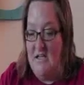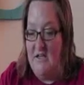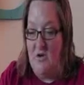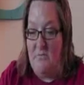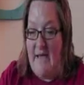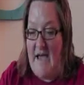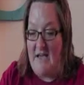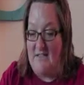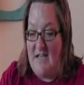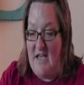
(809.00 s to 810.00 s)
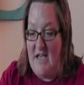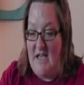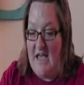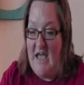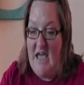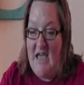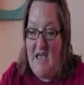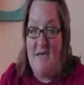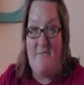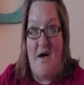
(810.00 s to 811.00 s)
Little Mac sang,
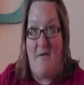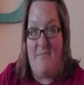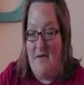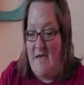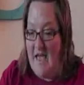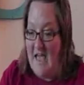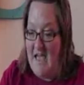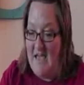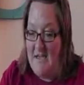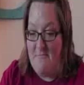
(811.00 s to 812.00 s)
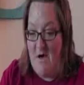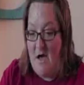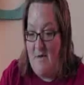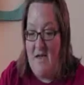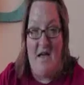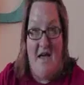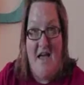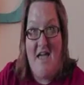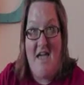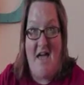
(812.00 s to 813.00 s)
"Hey, Papa, hey, Mama,
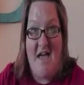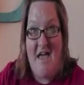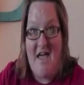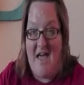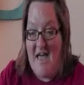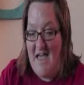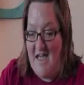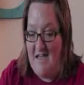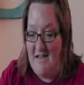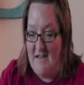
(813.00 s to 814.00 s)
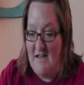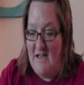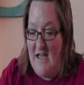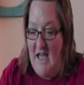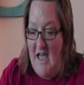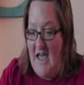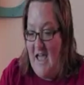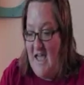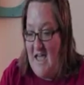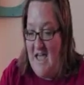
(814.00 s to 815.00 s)
hey, hey, hey."
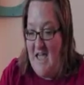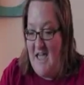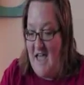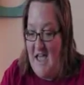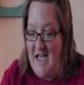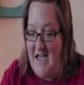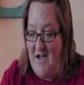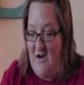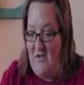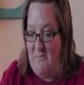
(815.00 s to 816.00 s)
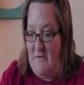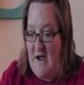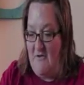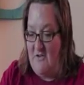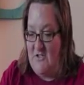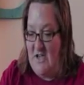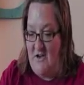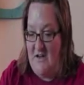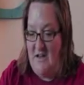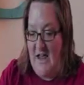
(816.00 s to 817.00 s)
"Hey, hey, hey," all the pirates
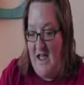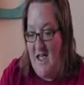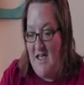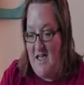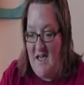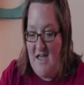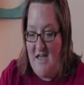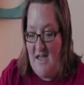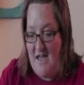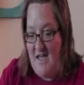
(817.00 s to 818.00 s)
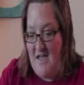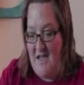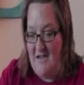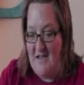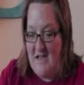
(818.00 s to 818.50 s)
shouted. "Hey, hey, hey."